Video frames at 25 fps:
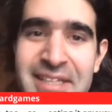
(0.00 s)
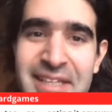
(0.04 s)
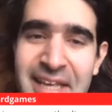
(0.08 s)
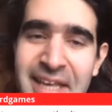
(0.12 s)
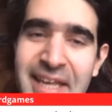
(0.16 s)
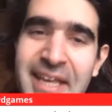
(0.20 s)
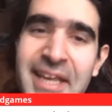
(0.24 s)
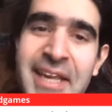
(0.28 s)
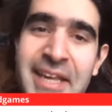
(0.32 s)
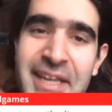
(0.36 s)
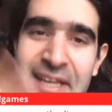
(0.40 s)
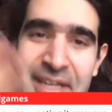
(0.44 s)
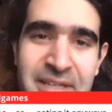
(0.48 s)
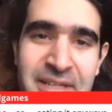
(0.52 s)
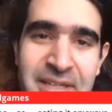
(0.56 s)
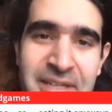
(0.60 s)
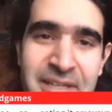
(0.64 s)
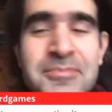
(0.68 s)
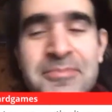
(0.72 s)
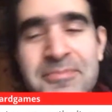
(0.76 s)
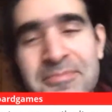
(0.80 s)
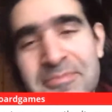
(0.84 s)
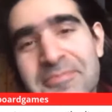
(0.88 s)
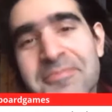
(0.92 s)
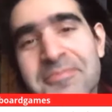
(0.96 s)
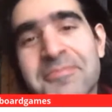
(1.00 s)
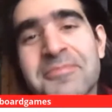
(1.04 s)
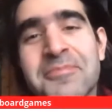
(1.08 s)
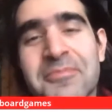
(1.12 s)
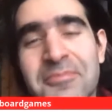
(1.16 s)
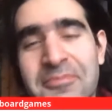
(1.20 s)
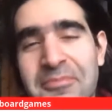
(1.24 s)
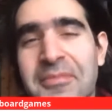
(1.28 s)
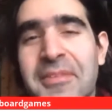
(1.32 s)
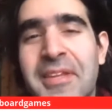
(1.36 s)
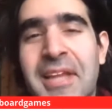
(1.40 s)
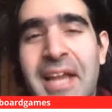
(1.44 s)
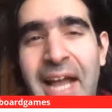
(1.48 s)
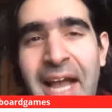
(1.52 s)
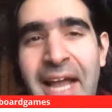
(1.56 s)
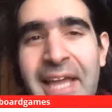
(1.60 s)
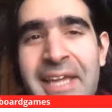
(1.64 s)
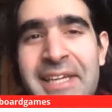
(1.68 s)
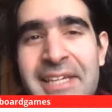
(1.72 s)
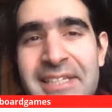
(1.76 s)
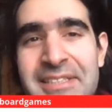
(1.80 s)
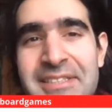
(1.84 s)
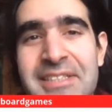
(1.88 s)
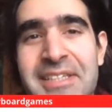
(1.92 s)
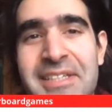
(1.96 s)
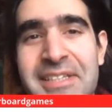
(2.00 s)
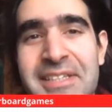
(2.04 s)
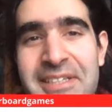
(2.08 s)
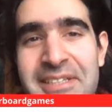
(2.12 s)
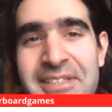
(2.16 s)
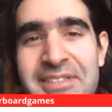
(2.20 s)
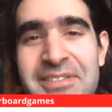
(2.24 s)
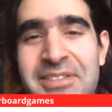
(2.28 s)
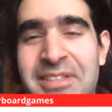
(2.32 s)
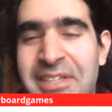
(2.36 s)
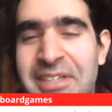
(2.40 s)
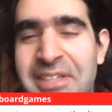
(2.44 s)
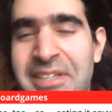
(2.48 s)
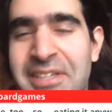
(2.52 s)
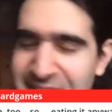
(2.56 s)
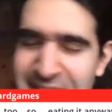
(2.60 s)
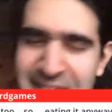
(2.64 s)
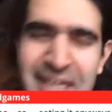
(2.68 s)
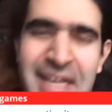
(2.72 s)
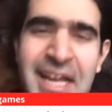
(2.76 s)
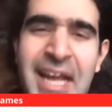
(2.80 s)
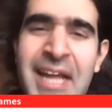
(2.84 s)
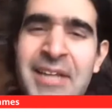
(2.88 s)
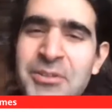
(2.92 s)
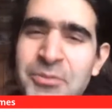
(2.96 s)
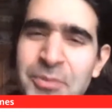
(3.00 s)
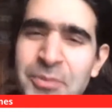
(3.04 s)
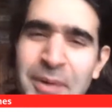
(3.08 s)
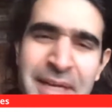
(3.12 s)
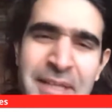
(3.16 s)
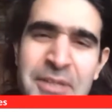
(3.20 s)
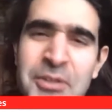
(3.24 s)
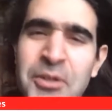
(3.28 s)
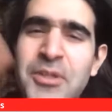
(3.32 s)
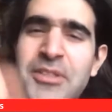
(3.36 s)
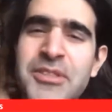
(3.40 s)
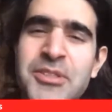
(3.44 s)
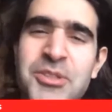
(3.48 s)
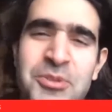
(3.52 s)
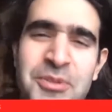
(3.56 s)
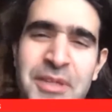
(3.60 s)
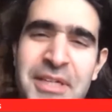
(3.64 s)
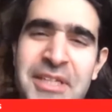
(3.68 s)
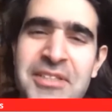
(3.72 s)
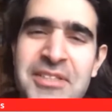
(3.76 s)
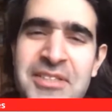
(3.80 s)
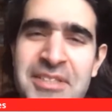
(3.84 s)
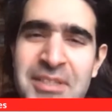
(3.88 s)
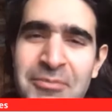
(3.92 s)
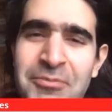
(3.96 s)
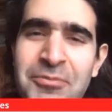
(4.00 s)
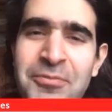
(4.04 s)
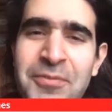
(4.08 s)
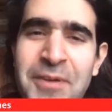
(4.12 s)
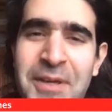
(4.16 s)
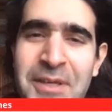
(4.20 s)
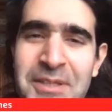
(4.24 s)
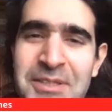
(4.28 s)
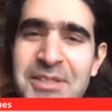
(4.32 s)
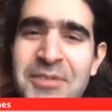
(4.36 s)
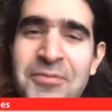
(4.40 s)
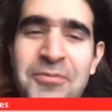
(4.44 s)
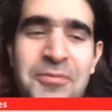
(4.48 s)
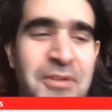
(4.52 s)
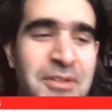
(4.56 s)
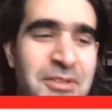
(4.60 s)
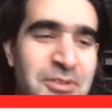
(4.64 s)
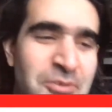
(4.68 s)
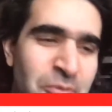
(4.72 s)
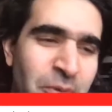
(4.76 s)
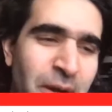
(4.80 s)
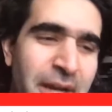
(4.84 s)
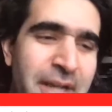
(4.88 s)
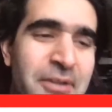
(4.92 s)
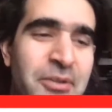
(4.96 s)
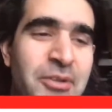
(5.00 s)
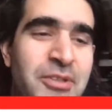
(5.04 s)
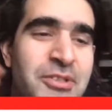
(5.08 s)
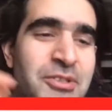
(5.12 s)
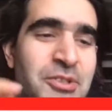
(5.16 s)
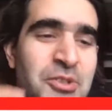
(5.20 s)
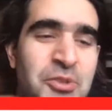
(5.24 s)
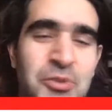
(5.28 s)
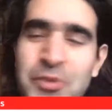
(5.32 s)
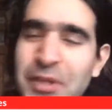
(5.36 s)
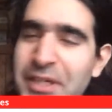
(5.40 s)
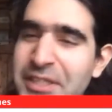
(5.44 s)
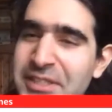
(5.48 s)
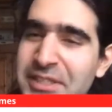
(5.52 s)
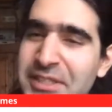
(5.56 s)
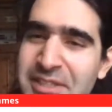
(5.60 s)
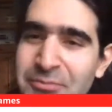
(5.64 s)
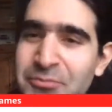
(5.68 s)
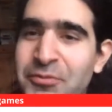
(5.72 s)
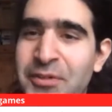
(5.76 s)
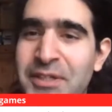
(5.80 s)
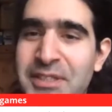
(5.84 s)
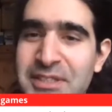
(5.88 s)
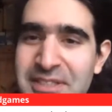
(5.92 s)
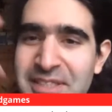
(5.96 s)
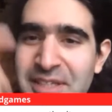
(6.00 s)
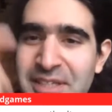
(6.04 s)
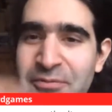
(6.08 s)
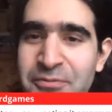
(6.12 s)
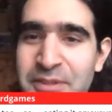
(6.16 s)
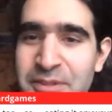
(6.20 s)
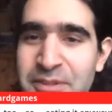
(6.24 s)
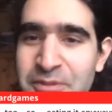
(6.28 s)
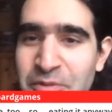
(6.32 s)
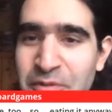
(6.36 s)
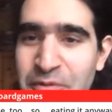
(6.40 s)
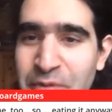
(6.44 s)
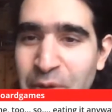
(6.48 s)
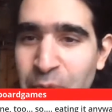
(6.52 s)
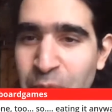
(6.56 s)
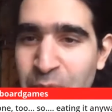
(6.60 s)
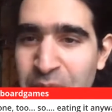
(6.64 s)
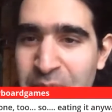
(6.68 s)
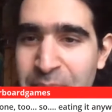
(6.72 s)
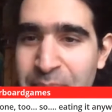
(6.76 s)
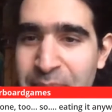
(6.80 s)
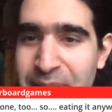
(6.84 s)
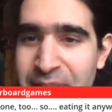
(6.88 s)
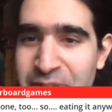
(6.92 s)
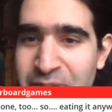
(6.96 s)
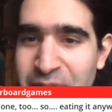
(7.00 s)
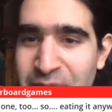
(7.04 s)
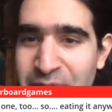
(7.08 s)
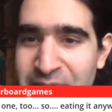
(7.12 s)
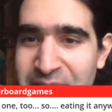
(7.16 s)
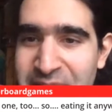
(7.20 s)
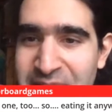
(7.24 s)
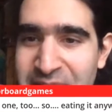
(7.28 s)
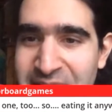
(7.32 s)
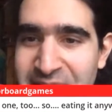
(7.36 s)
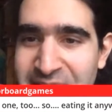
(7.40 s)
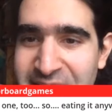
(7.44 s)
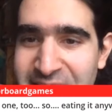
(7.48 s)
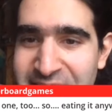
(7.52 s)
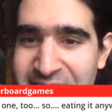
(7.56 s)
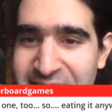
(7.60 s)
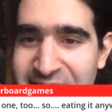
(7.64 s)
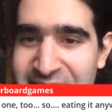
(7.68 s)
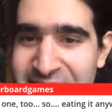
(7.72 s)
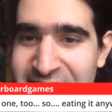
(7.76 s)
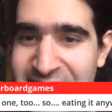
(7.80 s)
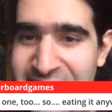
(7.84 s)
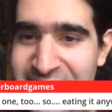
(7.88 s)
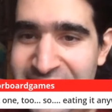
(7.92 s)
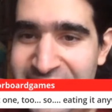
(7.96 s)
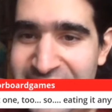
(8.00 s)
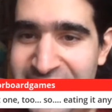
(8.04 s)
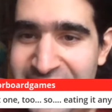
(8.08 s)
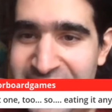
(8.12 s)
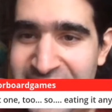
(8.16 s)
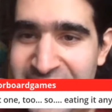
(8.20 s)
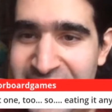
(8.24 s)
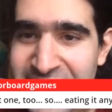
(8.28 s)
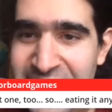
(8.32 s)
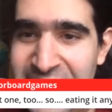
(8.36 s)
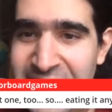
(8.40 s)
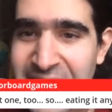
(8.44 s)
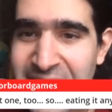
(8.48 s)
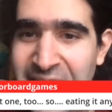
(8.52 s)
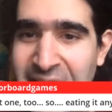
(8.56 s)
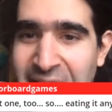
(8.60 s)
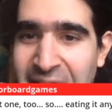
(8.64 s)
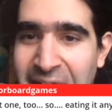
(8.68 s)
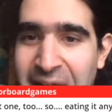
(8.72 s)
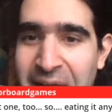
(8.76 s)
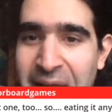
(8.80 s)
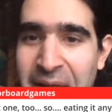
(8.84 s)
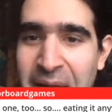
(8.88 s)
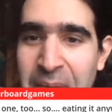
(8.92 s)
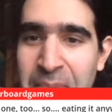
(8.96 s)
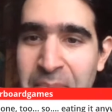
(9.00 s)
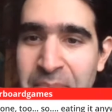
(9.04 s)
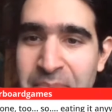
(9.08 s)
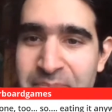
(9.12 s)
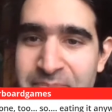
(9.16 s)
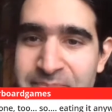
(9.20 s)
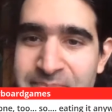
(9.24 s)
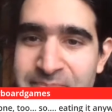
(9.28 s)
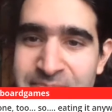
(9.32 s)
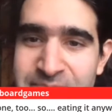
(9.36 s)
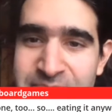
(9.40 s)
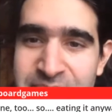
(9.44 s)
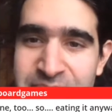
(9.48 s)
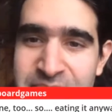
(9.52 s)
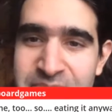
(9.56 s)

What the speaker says: I can dig it. Yeah, and why not try something different? Why not try something different with a wee bit of a kick? I